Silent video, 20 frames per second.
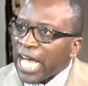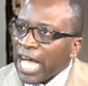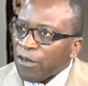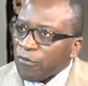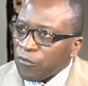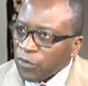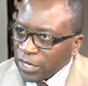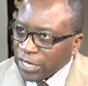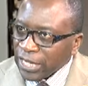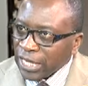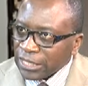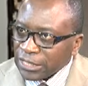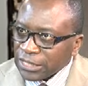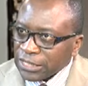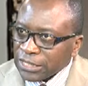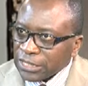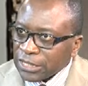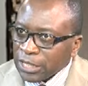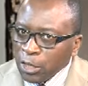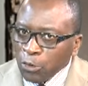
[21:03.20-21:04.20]

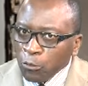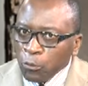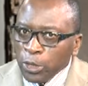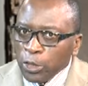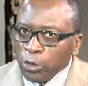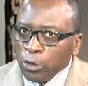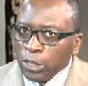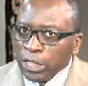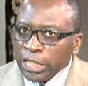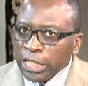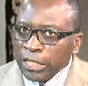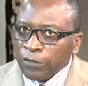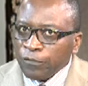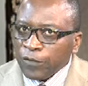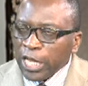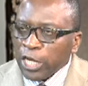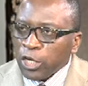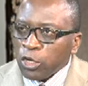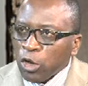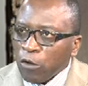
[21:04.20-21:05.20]
Africans we don't give
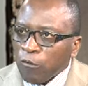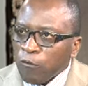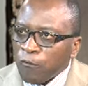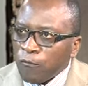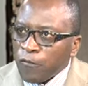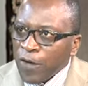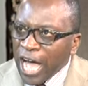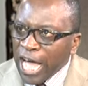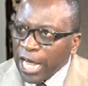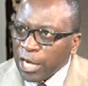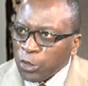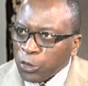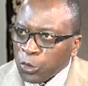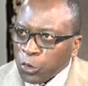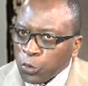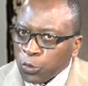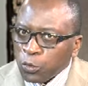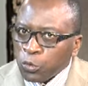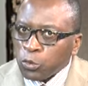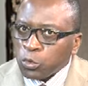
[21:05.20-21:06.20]
enough
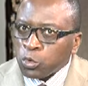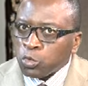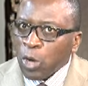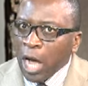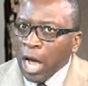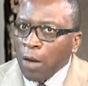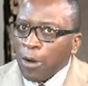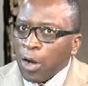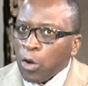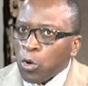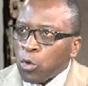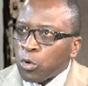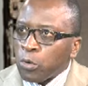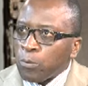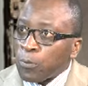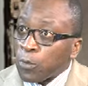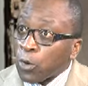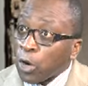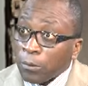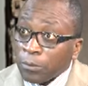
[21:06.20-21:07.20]
value to our own
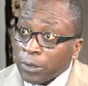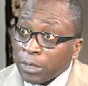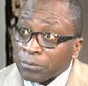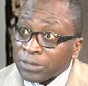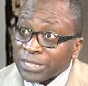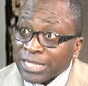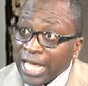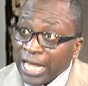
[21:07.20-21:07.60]
problems.